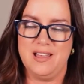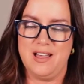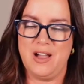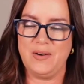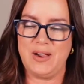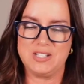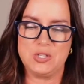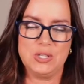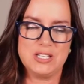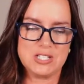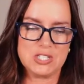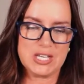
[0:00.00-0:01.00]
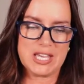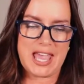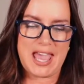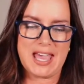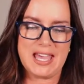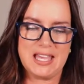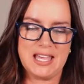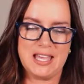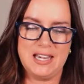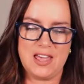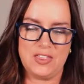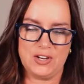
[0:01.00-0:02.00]
All right, so let's look at
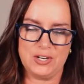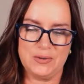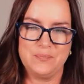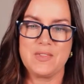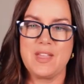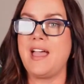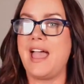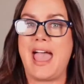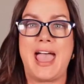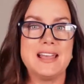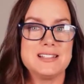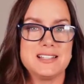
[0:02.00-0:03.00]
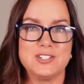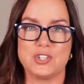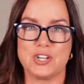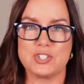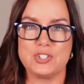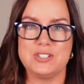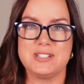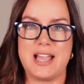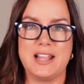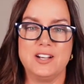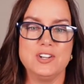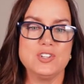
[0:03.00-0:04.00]
another. As instructional
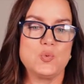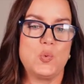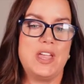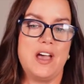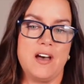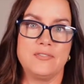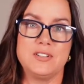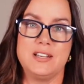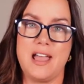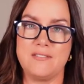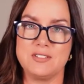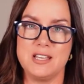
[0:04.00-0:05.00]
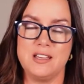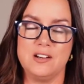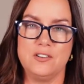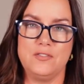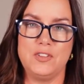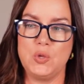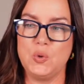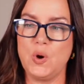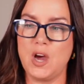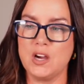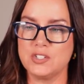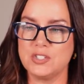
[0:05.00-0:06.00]
designers, we often have to interview
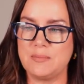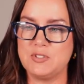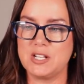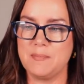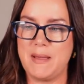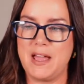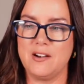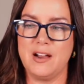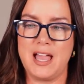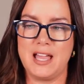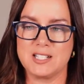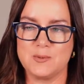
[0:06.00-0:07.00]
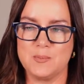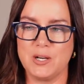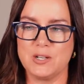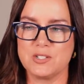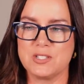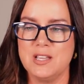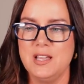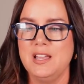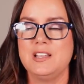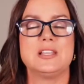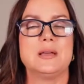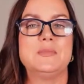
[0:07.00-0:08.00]
our subject matter experts.
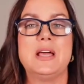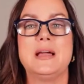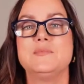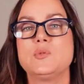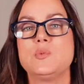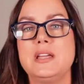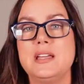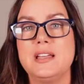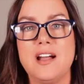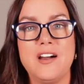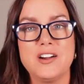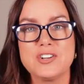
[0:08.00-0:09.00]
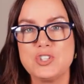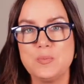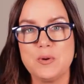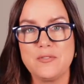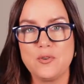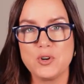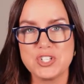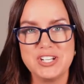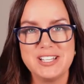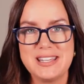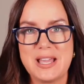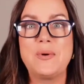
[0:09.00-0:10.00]
Sometimes we are super
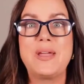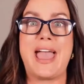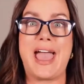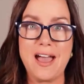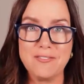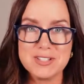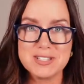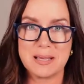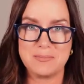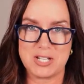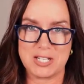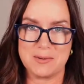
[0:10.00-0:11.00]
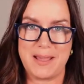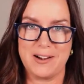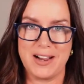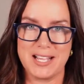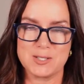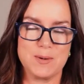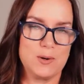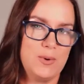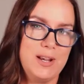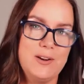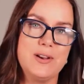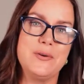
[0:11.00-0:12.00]
fortunate that we have a subject matter expert. We
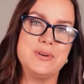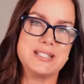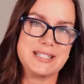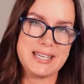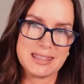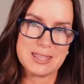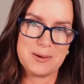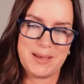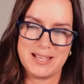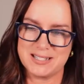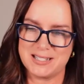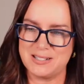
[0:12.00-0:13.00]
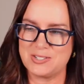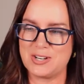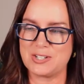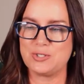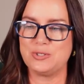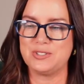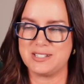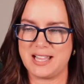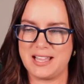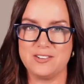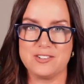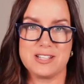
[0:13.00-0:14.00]
don't always get them as instructional
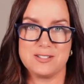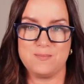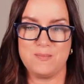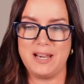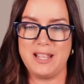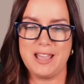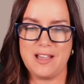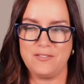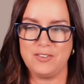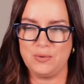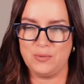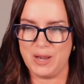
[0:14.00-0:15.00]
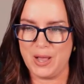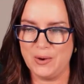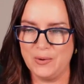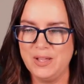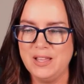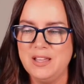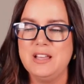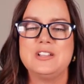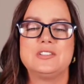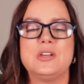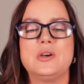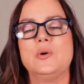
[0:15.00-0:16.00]
designers, as many of you know.
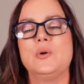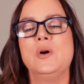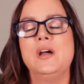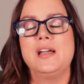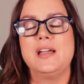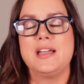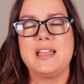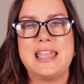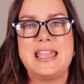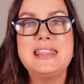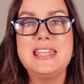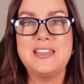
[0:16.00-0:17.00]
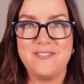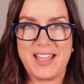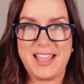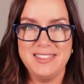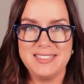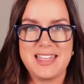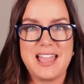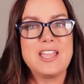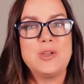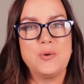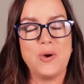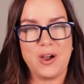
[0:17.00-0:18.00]
So, in the event that
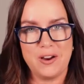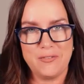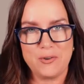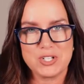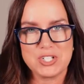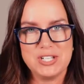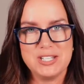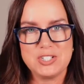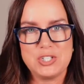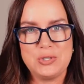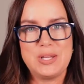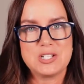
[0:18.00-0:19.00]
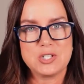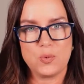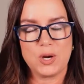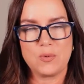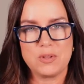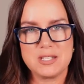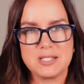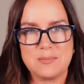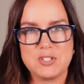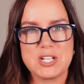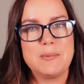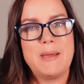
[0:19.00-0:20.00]
you are fortunate to get to work with a
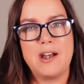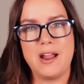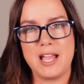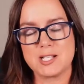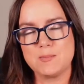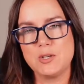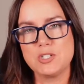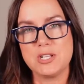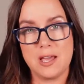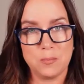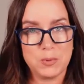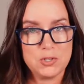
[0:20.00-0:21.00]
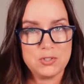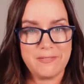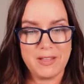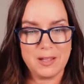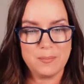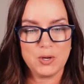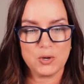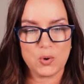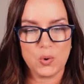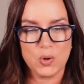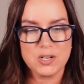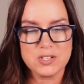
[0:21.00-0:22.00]
subject matter expert to help you develop your
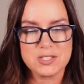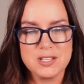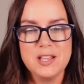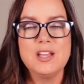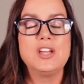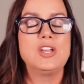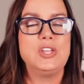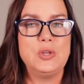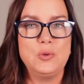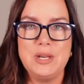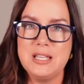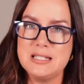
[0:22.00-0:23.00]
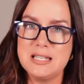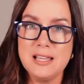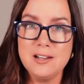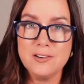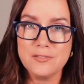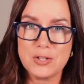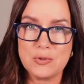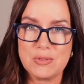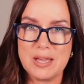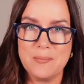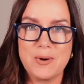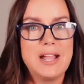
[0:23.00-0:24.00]
course, you need to interview
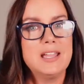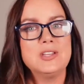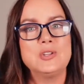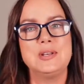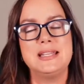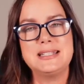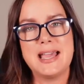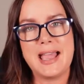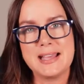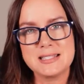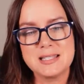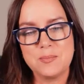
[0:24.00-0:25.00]
them, right? You need to ask them